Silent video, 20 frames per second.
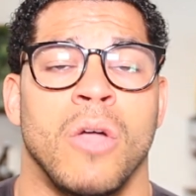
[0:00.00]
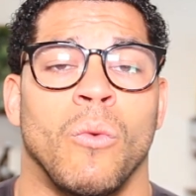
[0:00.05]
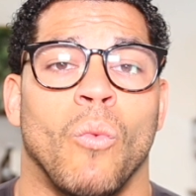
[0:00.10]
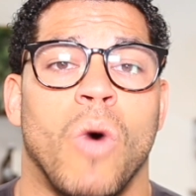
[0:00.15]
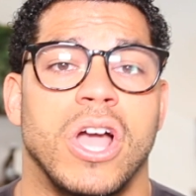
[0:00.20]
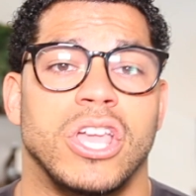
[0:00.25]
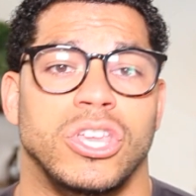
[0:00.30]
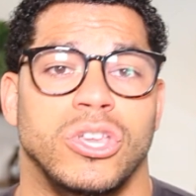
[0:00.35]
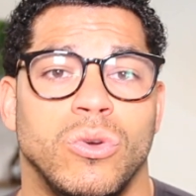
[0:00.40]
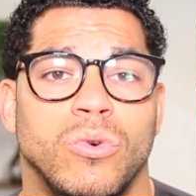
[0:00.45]

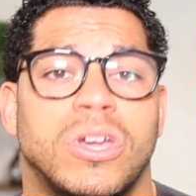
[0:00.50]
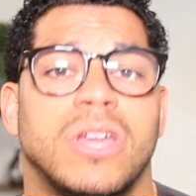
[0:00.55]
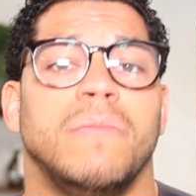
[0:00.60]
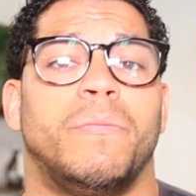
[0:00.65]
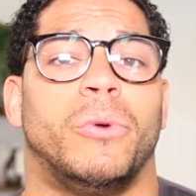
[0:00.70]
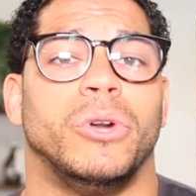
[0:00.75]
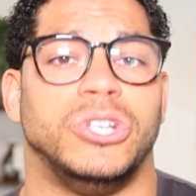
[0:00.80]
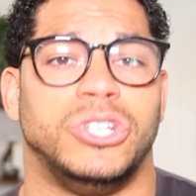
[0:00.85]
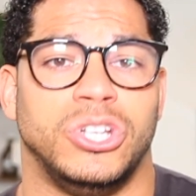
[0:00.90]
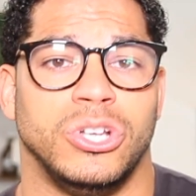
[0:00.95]
What you can
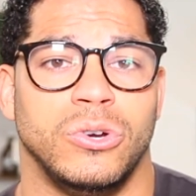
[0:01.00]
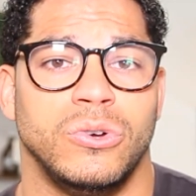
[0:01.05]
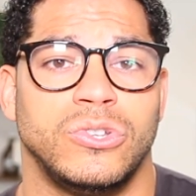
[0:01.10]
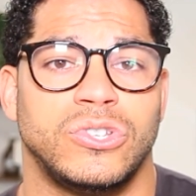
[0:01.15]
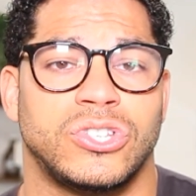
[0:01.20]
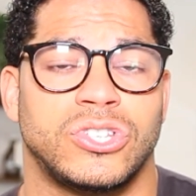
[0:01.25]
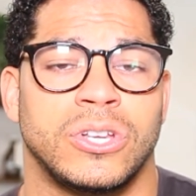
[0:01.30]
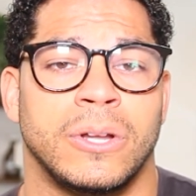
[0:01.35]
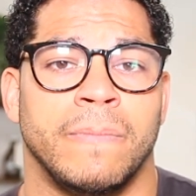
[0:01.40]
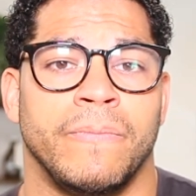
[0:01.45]

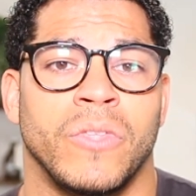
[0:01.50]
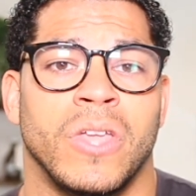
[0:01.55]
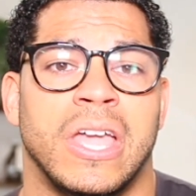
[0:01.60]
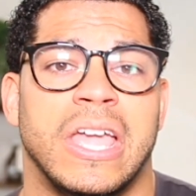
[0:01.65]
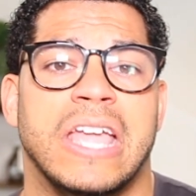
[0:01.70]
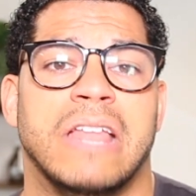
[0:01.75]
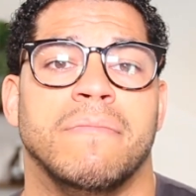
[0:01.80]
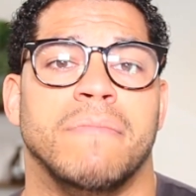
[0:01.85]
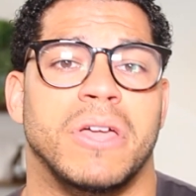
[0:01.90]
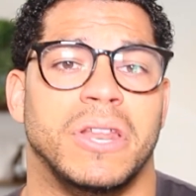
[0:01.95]
produce
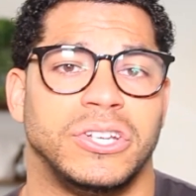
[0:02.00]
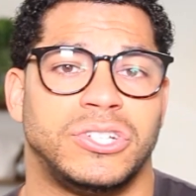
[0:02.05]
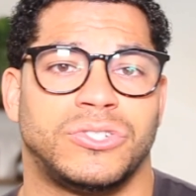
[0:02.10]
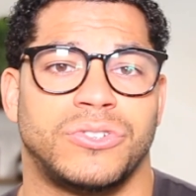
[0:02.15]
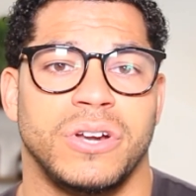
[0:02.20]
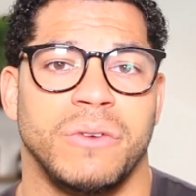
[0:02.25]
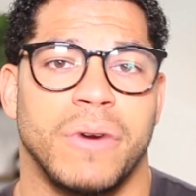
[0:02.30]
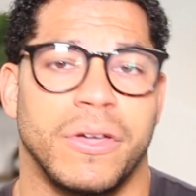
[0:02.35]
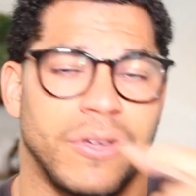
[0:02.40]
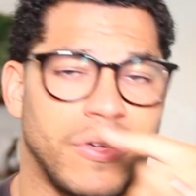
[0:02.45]
in
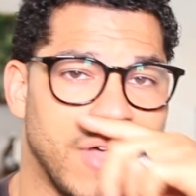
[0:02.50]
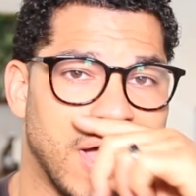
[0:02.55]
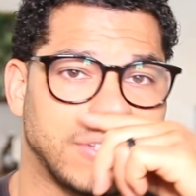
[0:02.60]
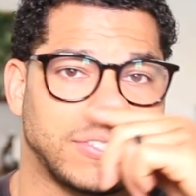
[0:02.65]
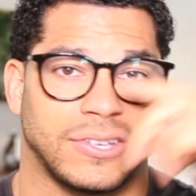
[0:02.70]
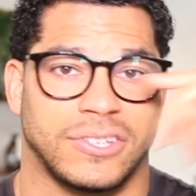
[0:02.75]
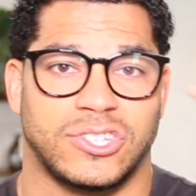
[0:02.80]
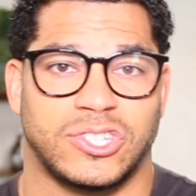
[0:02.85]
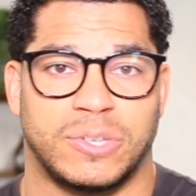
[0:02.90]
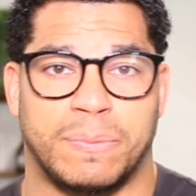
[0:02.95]
ministry, whether
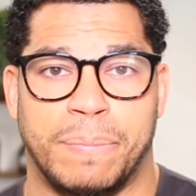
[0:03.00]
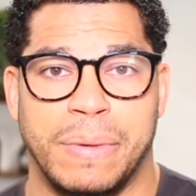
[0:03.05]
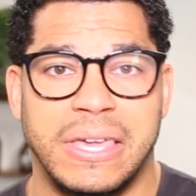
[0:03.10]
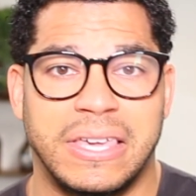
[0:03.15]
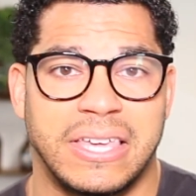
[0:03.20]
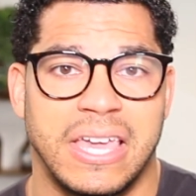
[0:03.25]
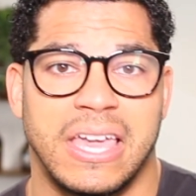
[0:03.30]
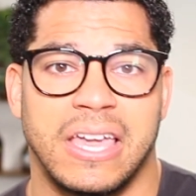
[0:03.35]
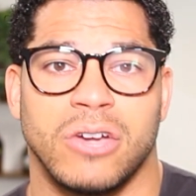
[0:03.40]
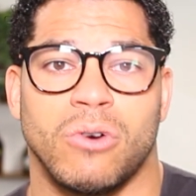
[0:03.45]
that's
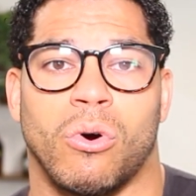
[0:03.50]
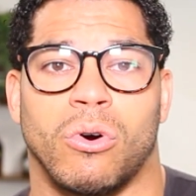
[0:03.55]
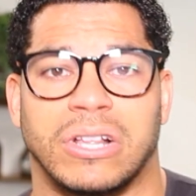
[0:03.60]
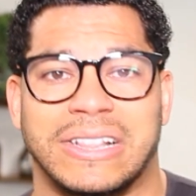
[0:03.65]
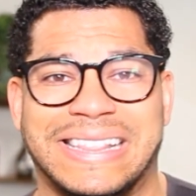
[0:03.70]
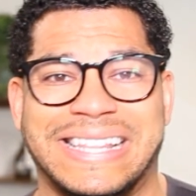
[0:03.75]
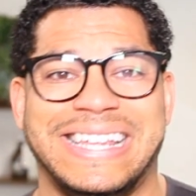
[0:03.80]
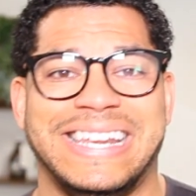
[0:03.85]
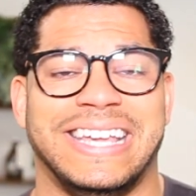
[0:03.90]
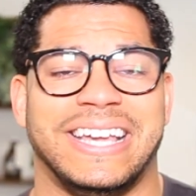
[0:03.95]
speaking or
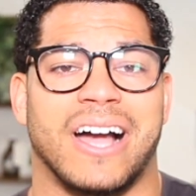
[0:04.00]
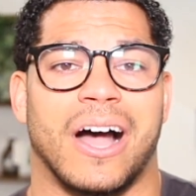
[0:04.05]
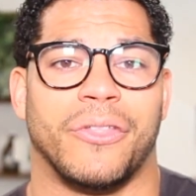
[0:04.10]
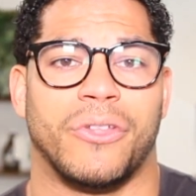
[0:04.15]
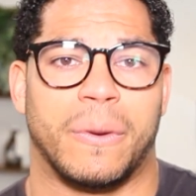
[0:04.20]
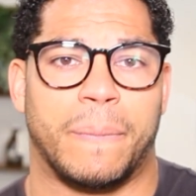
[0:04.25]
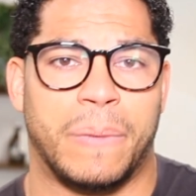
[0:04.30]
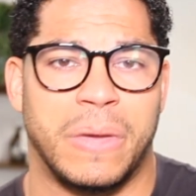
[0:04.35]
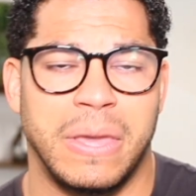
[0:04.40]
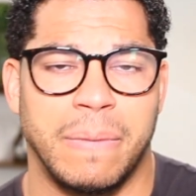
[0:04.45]
leading
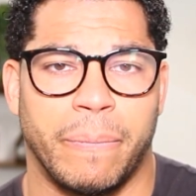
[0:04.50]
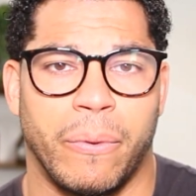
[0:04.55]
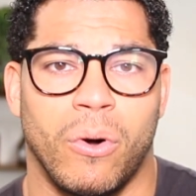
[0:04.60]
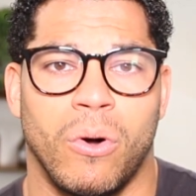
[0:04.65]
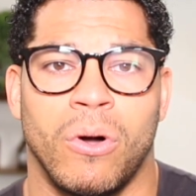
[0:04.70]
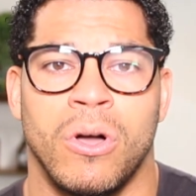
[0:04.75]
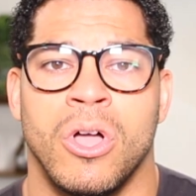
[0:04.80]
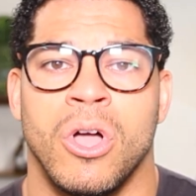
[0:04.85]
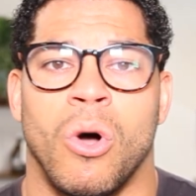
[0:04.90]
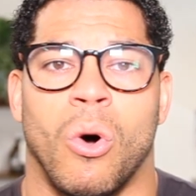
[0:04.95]
other
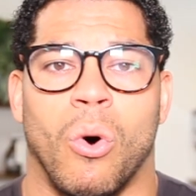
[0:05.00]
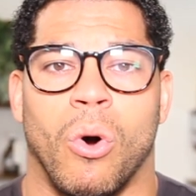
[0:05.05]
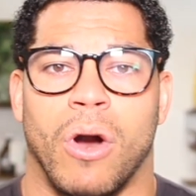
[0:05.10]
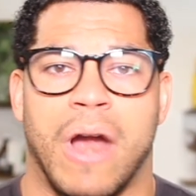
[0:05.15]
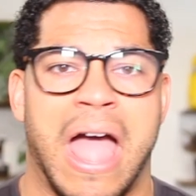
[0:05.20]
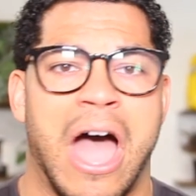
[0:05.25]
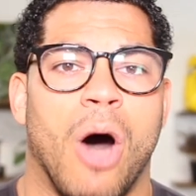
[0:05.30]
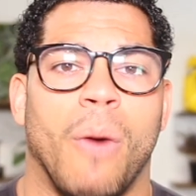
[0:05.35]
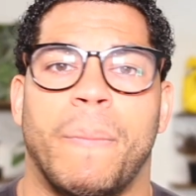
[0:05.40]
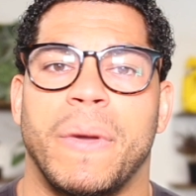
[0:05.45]
people or
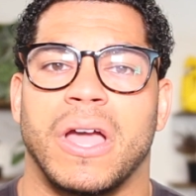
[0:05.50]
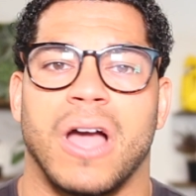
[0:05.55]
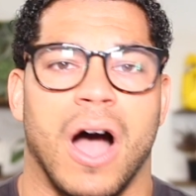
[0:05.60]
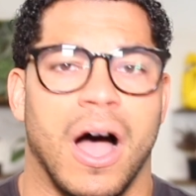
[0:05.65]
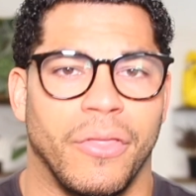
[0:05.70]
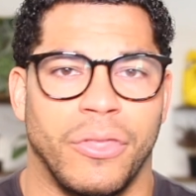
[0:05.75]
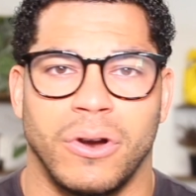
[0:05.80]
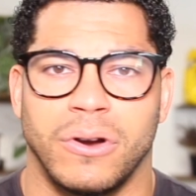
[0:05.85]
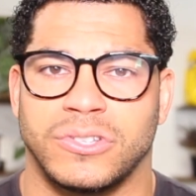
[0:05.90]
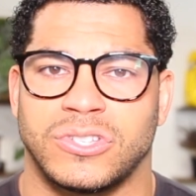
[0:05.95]
helping
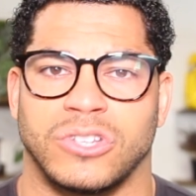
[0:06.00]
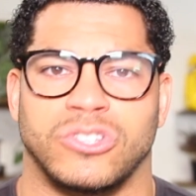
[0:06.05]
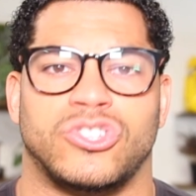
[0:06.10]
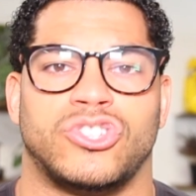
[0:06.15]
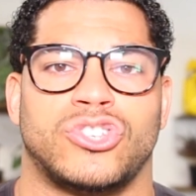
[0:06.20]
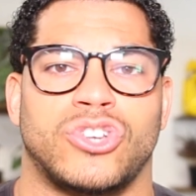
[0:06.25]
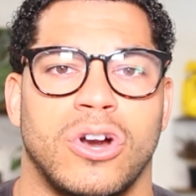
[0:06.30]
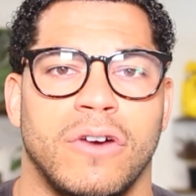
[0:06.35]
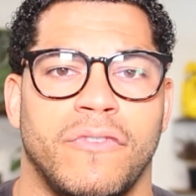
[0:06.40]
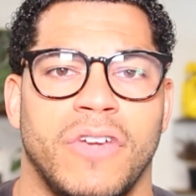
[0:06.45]
others and
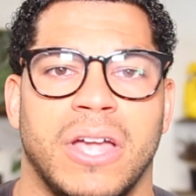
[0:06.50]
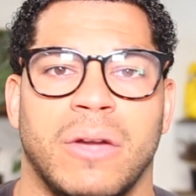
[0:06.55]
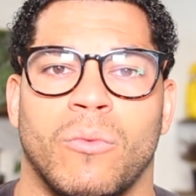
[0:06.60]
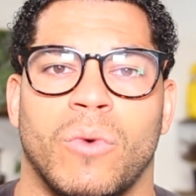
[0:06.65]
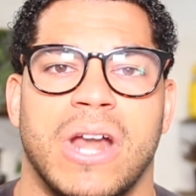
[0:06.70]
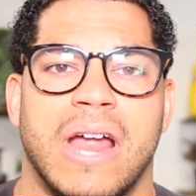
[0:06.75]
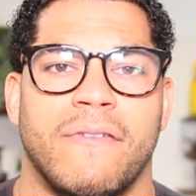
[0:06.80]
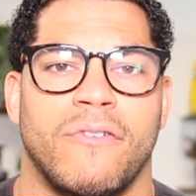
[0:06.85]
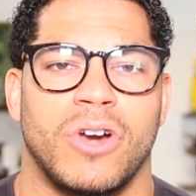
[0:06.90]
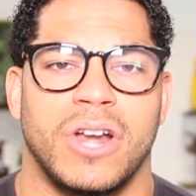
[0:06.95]
serving,
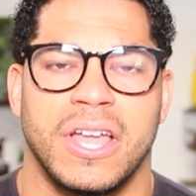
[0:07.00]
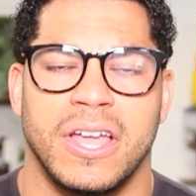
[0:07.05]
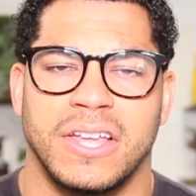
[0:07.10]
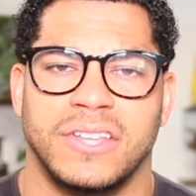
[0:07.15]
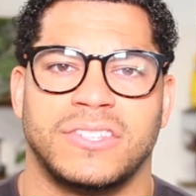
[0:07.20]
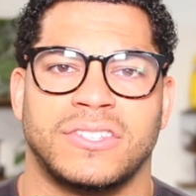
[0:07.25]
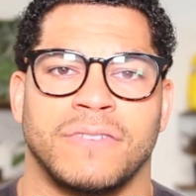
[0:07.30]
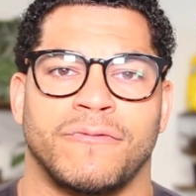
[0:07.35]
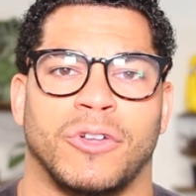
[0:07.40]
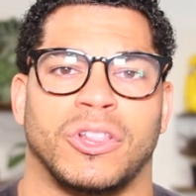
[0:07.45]
whatever it
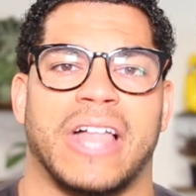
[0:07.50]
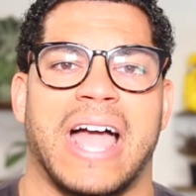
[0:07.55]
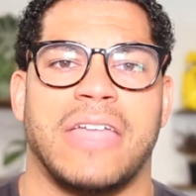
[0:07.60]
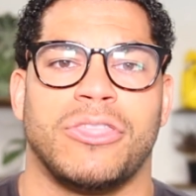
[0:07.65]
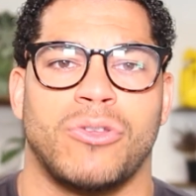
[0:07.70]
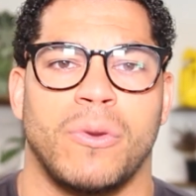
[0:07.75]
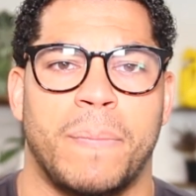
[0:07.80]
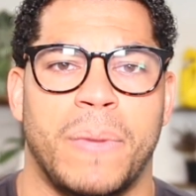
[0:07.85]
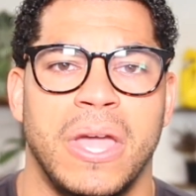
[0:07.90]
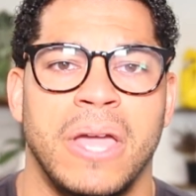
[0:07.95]
is,
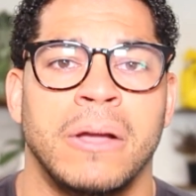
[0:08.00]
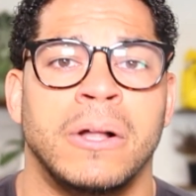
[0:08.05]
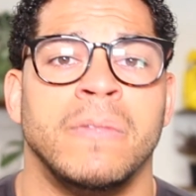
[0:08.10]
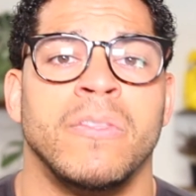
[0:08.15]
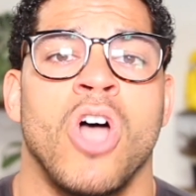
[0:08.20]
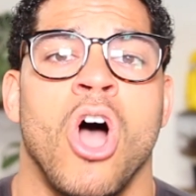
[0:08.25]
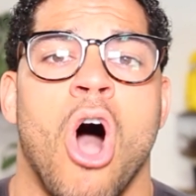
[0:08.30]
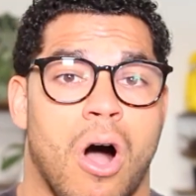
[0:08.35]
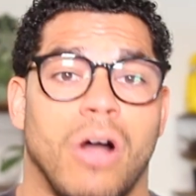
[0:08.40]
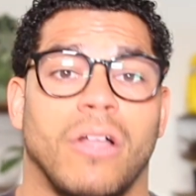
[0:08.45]
philanthropy,
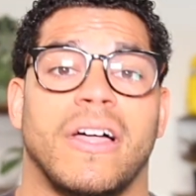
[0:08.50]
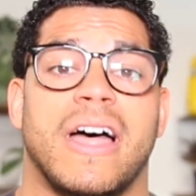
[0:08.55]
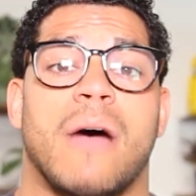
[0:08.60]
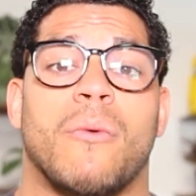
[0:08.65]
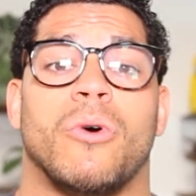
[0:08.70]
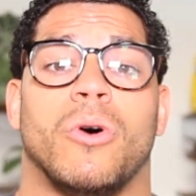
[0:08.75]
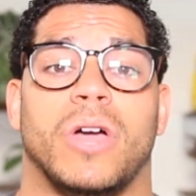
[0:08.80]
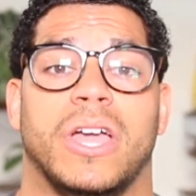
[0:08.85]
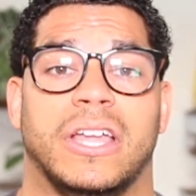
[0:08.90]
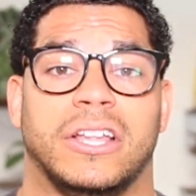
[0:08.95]
all of that
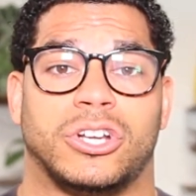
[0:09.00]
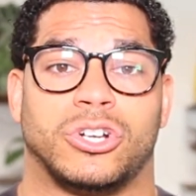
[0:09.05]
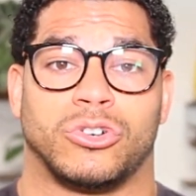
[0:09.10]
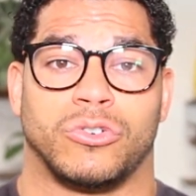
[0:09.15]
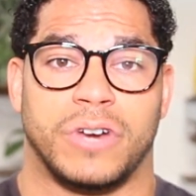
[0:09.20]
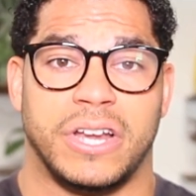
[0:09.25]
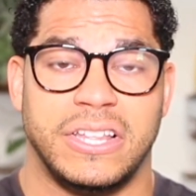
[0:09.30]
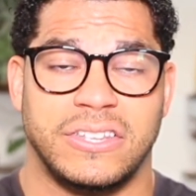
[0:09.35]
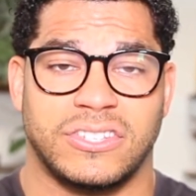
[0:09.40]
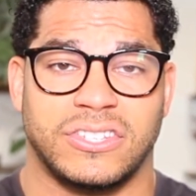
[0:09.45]
will
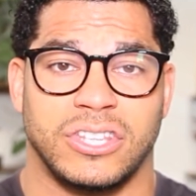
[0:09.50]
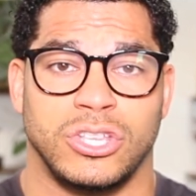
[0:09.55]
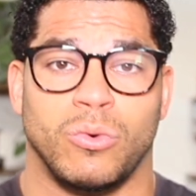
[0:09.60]
increase.